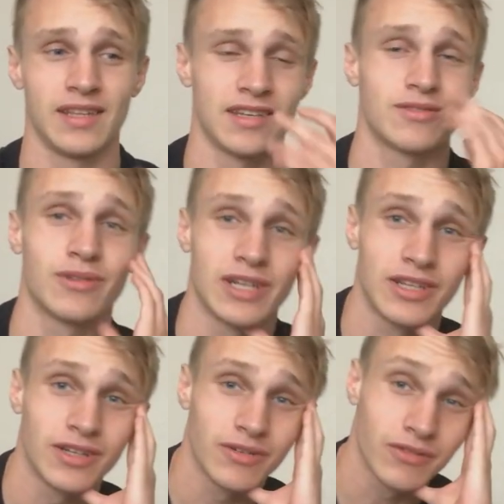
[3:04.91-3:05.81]
That's
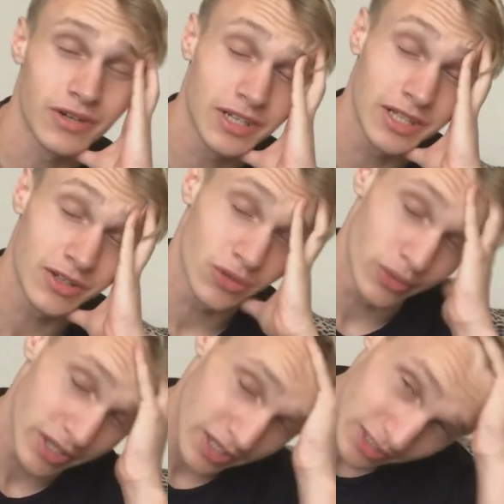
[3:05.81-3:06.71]
really, really
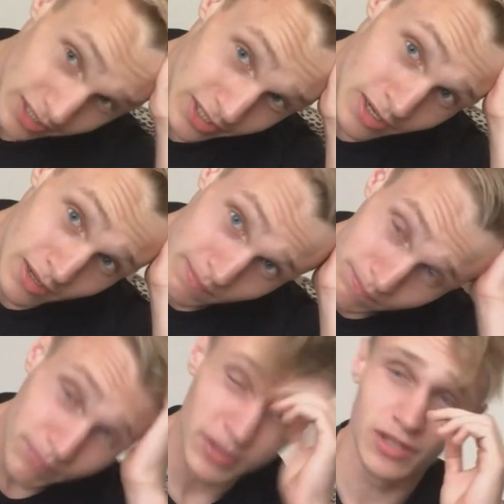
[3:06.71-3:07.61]
annoying
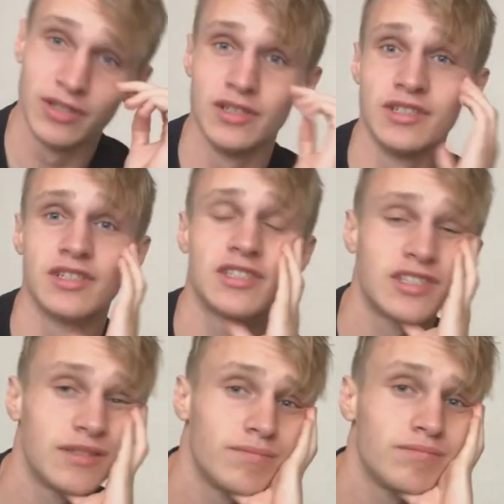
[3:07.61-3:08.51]
because